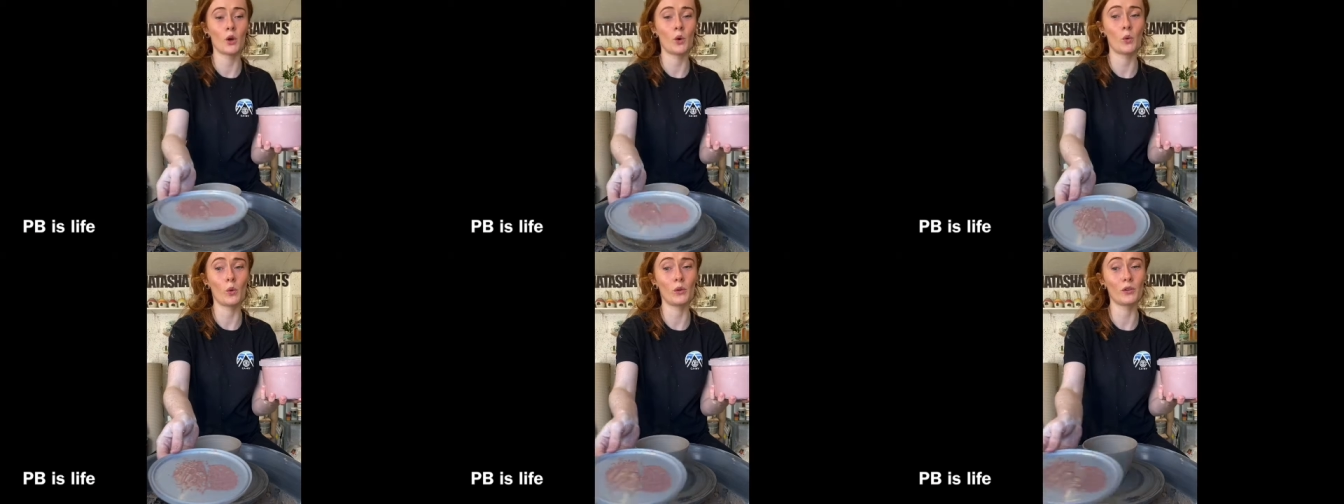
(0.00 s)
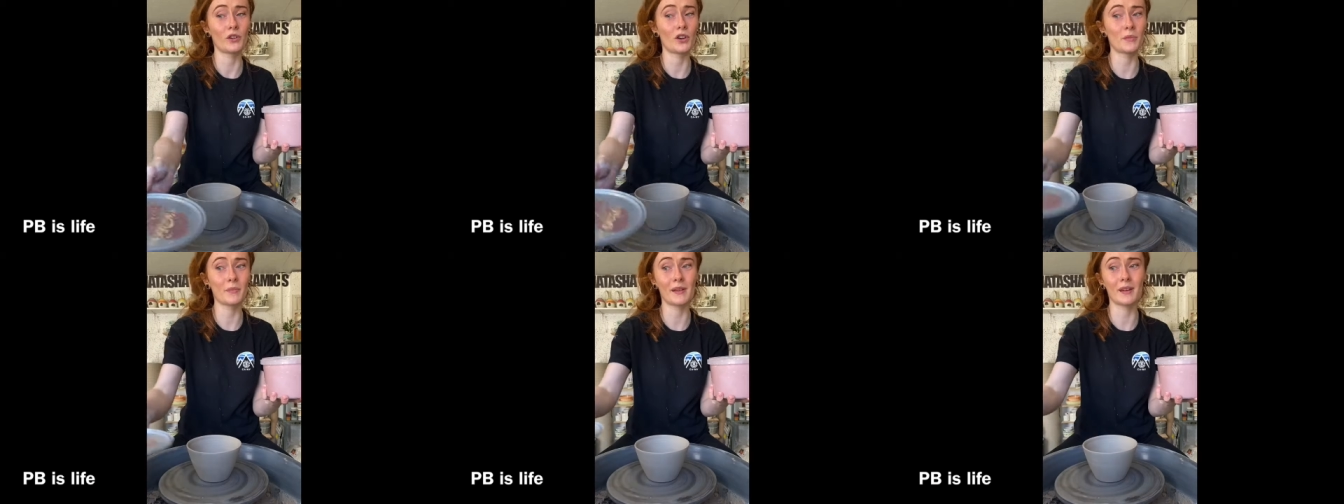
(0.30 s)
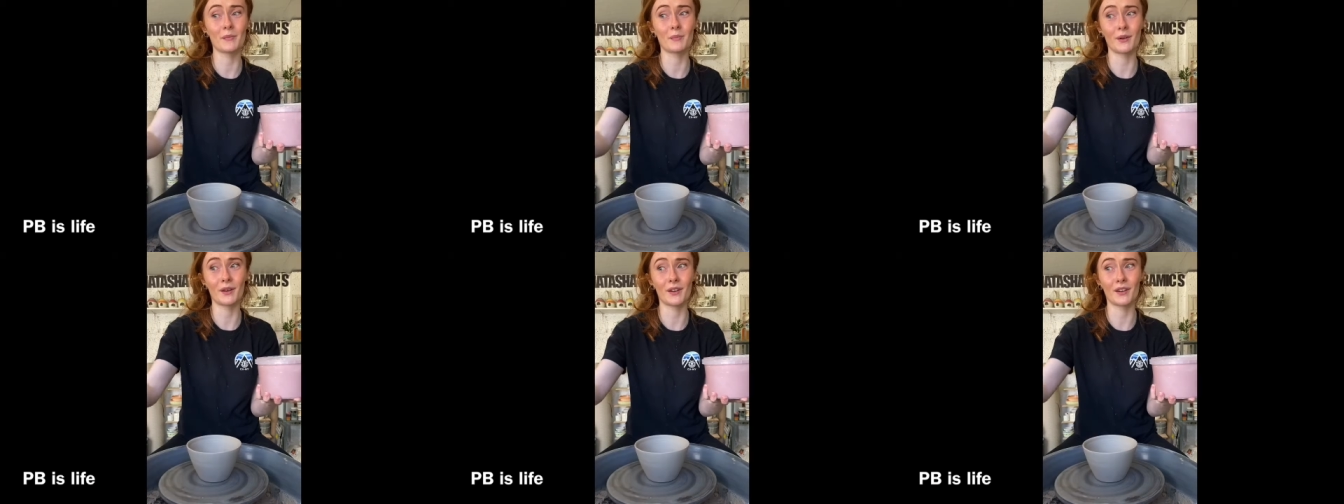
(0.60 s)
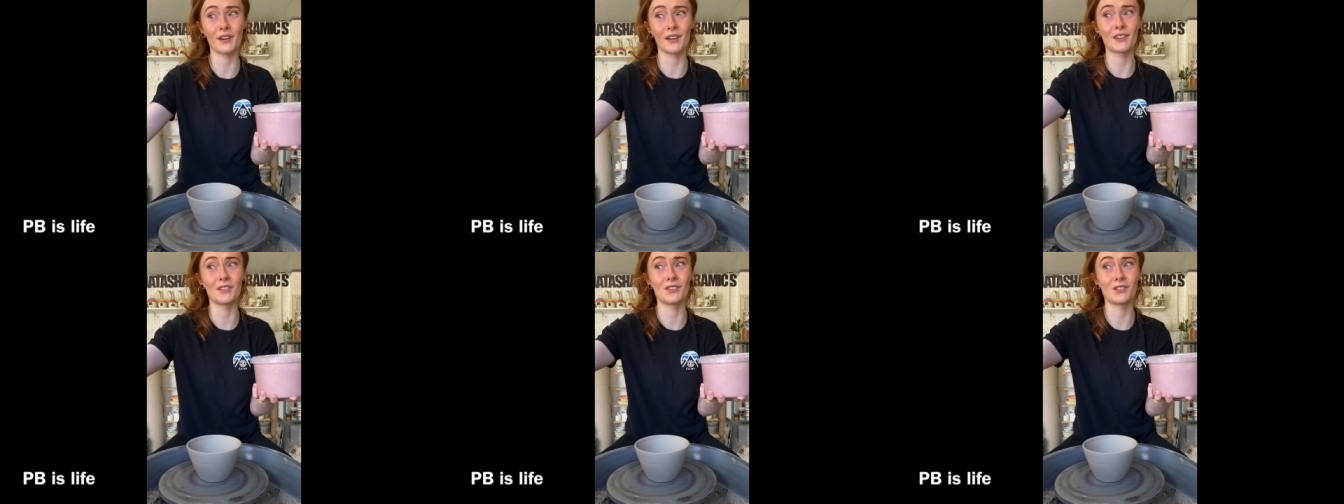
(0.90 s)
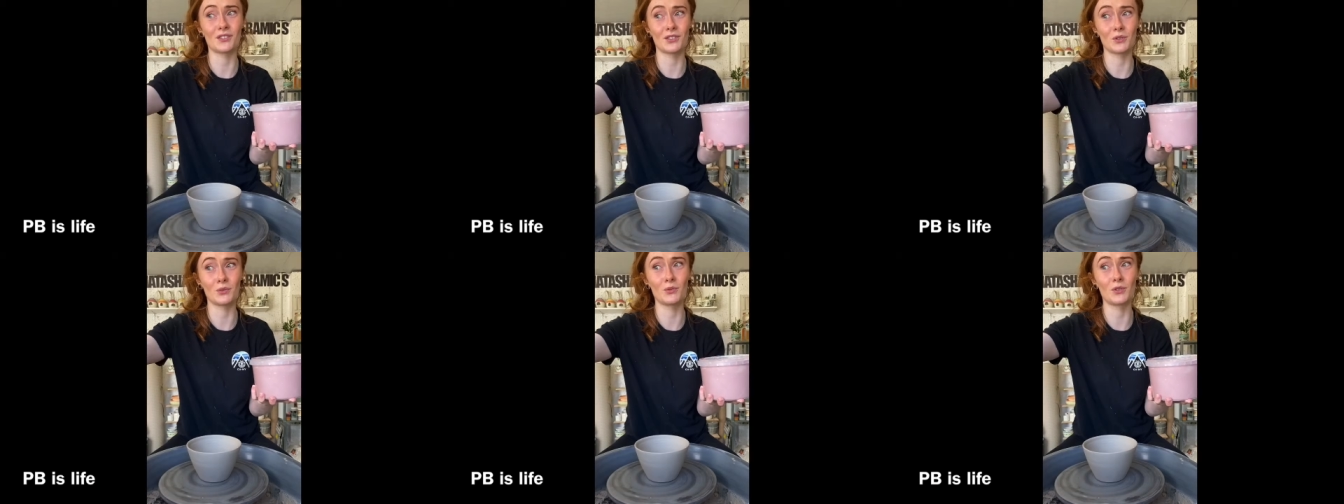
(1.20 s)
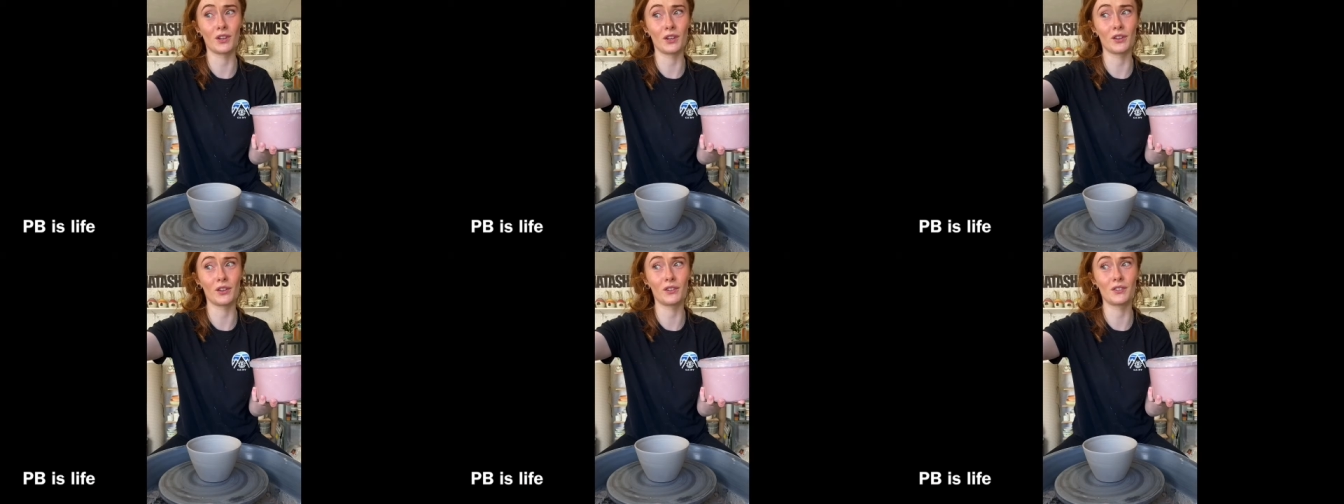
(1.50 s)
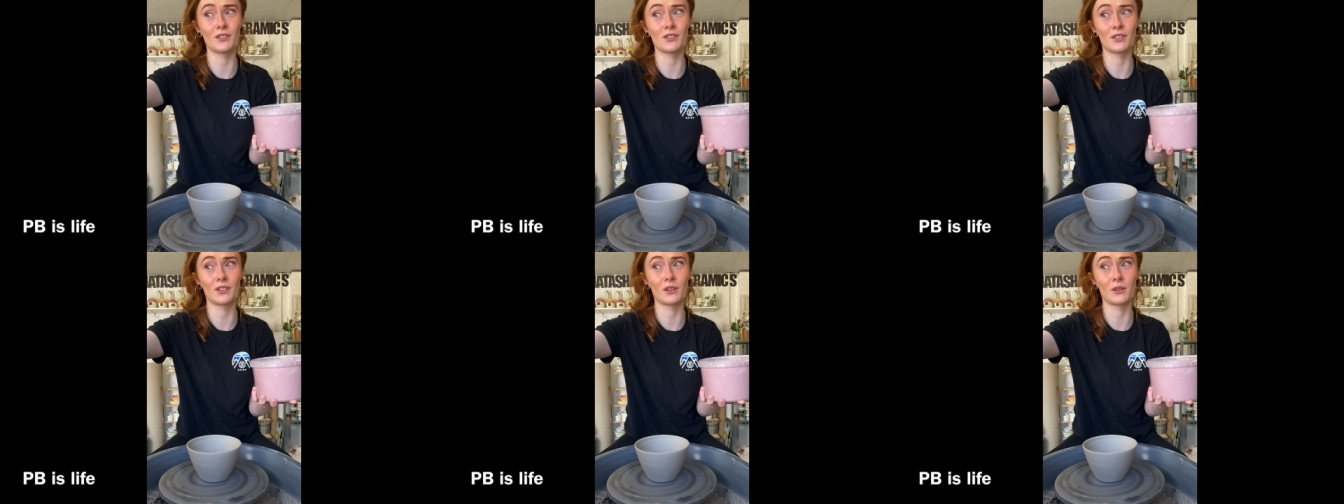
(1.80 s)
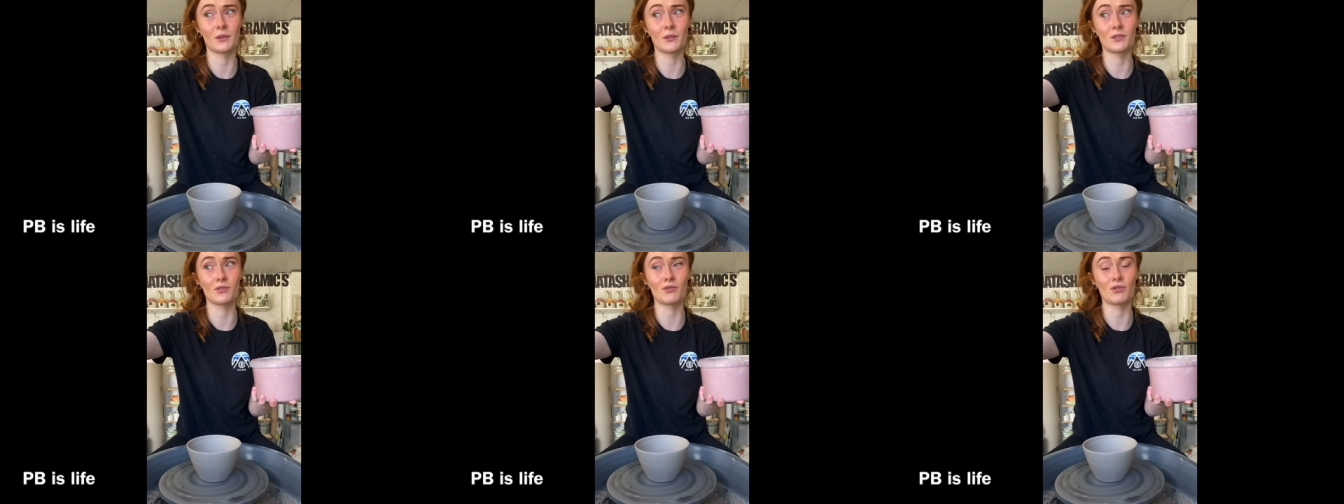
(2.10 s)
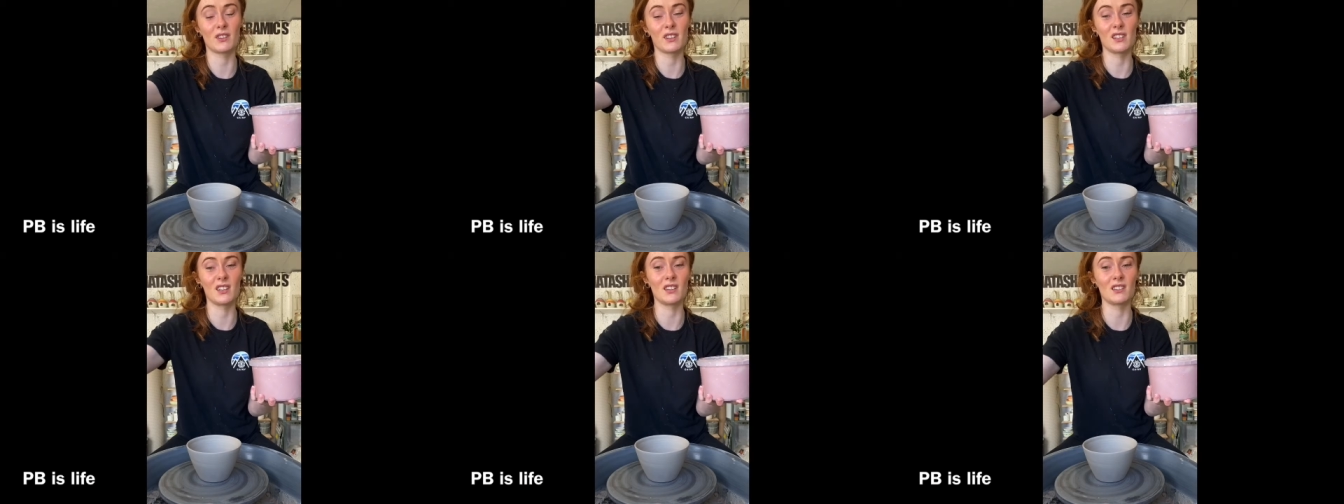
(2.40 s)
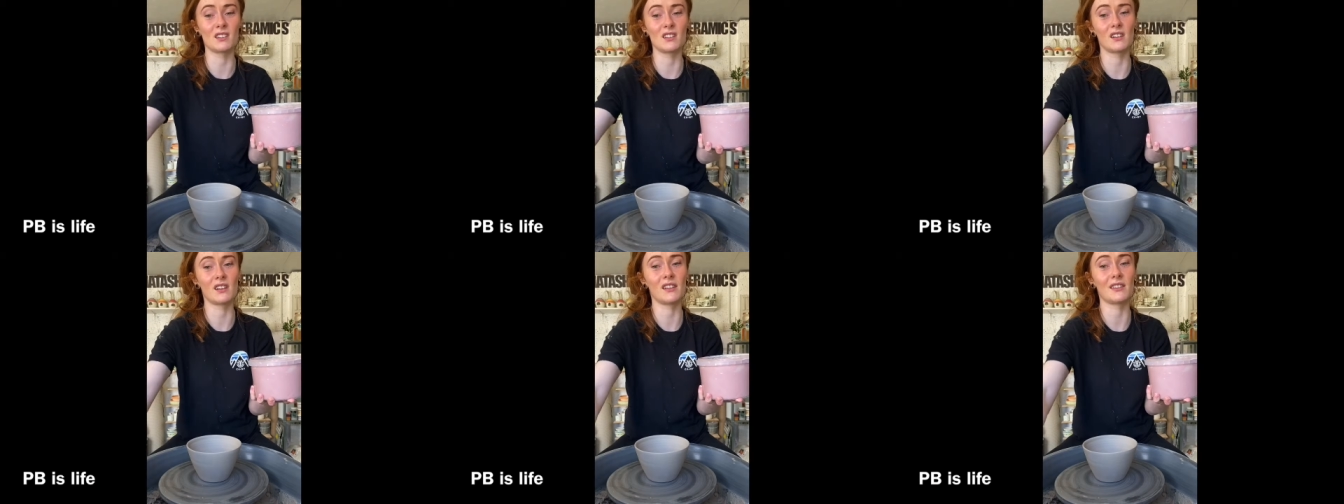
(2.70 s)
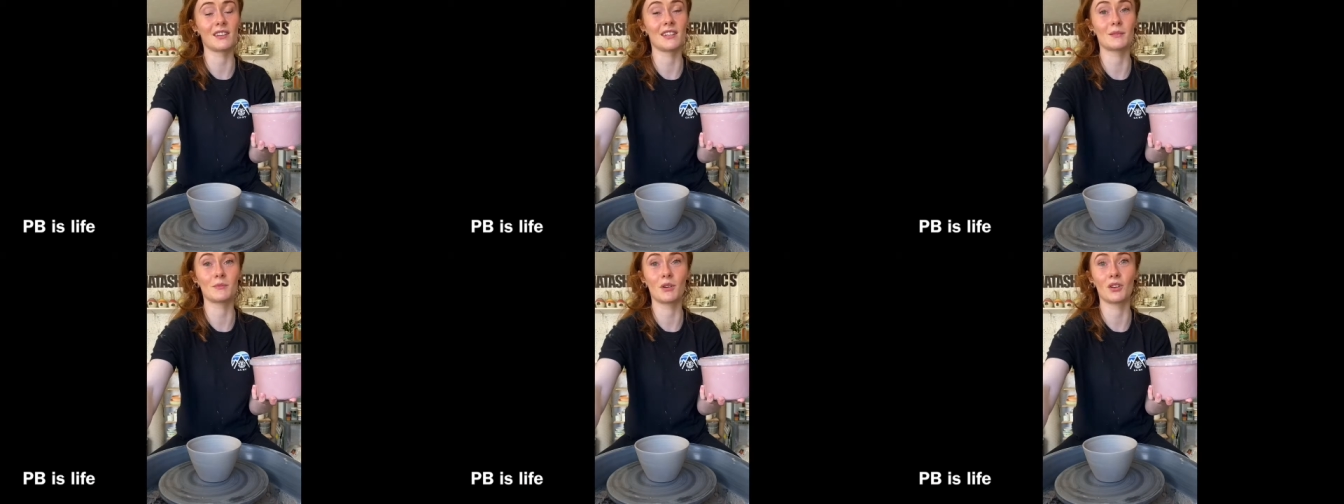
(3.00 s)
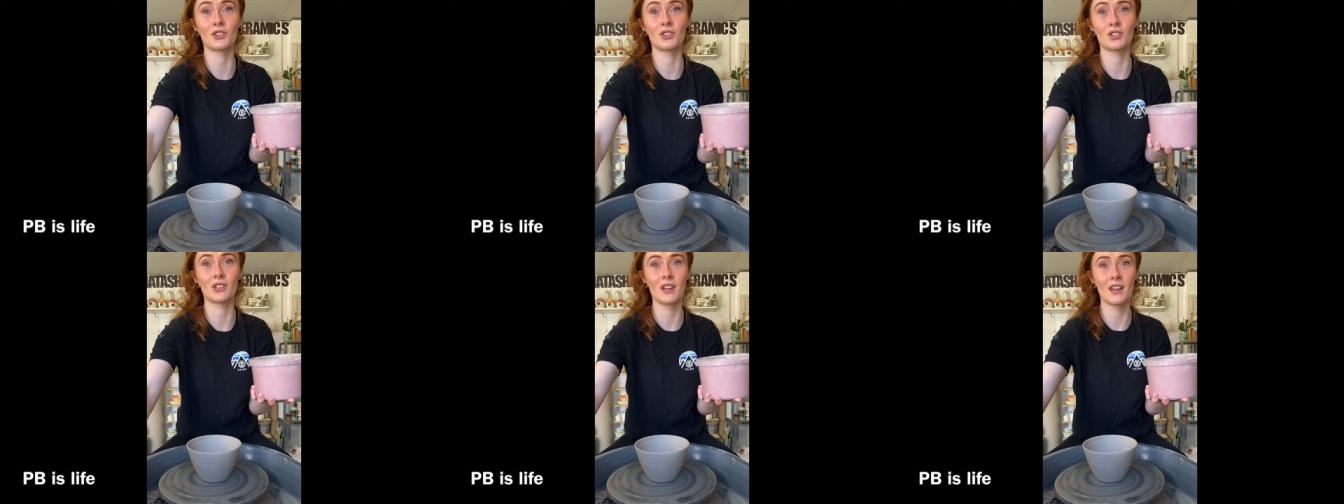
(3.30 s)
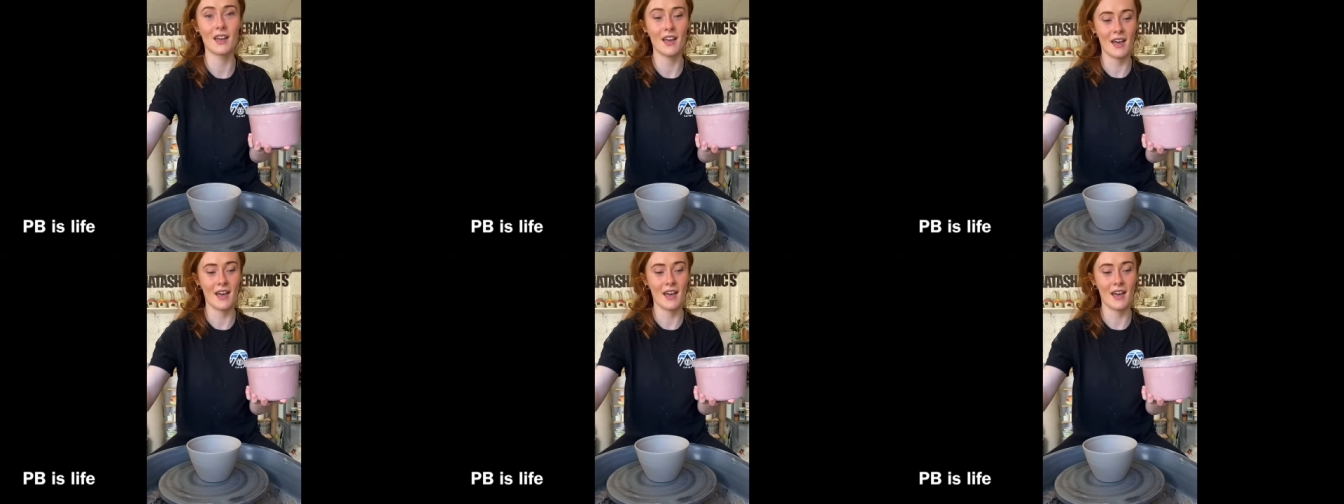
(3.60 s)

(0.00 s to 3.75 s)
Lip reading: Walworth peanut butter is so good, so it's really easy to eat this much.